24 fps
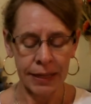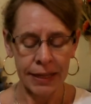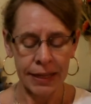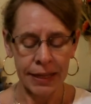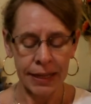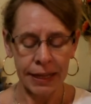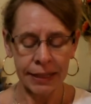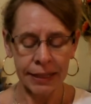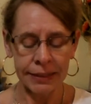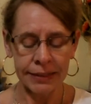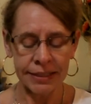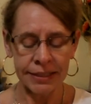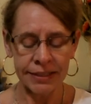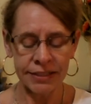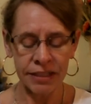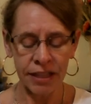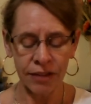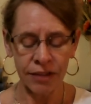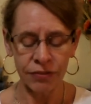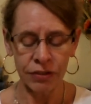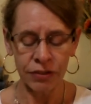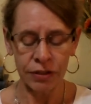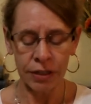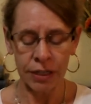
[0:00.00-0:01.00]
And ye
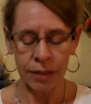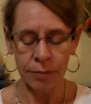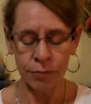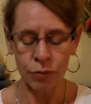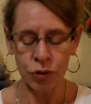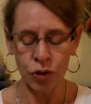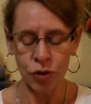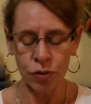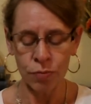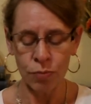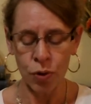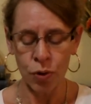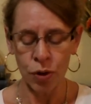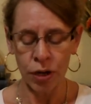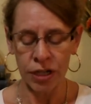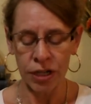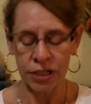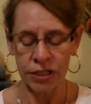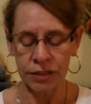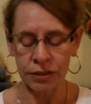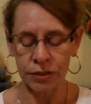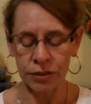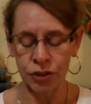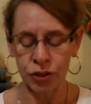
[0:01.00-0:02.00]
suffer him no more
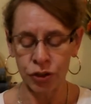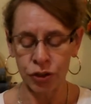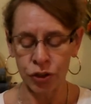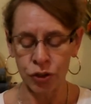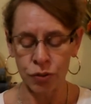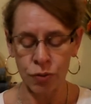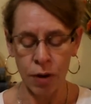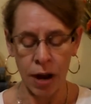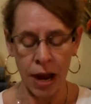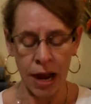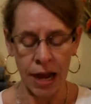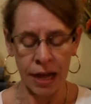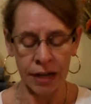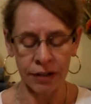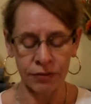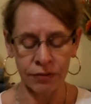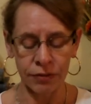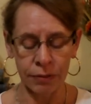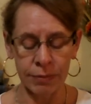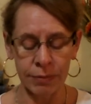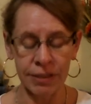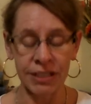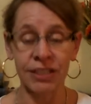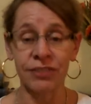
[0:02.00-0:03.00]
to do aught
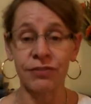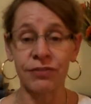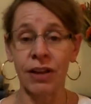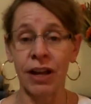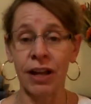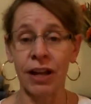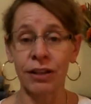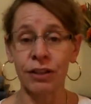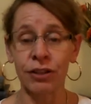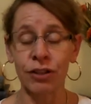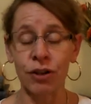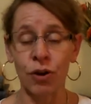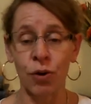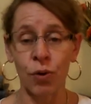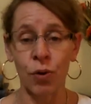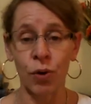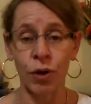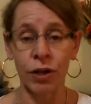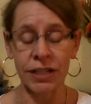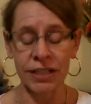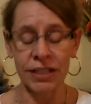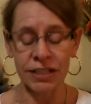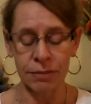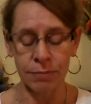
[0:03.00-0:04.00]
from his father
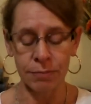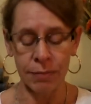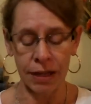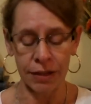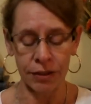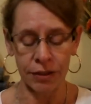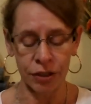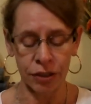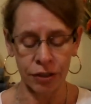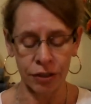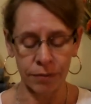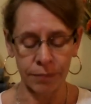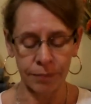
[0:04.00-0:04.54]
or his mother,